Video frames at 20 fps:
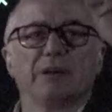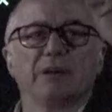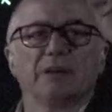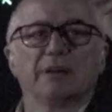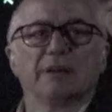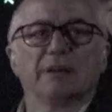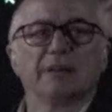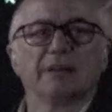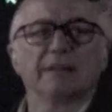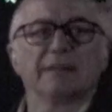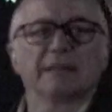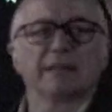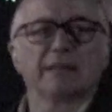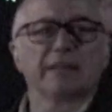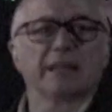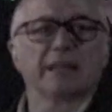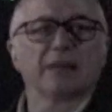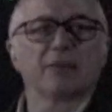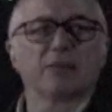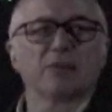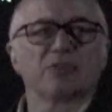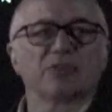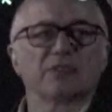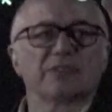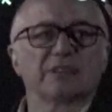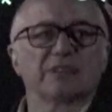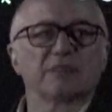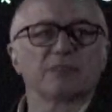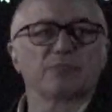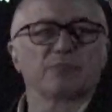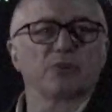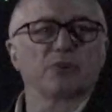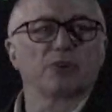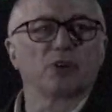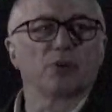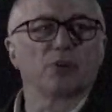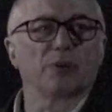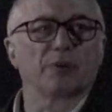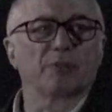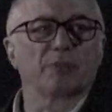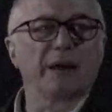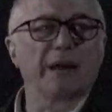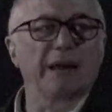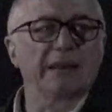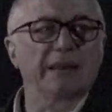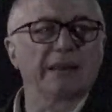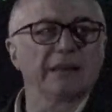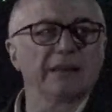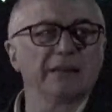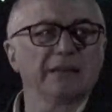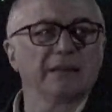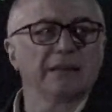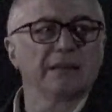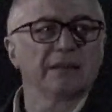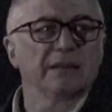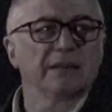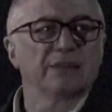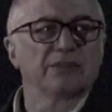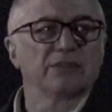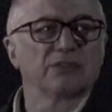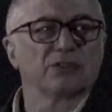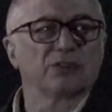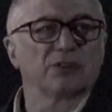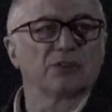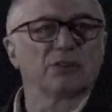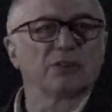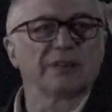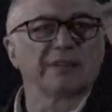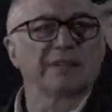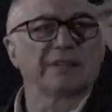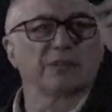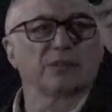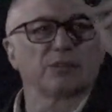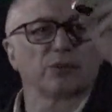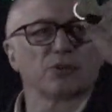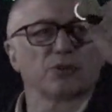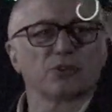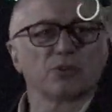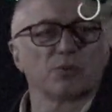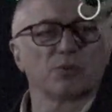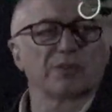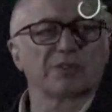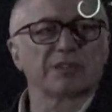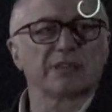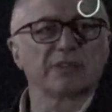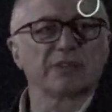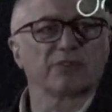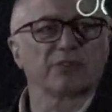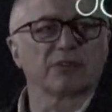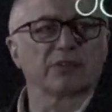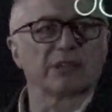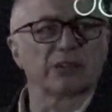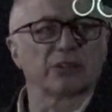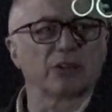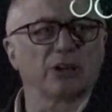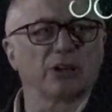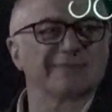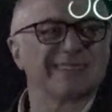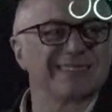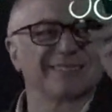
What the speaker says: let's say that it was a simple cubic packing, so this is what you would see from the top.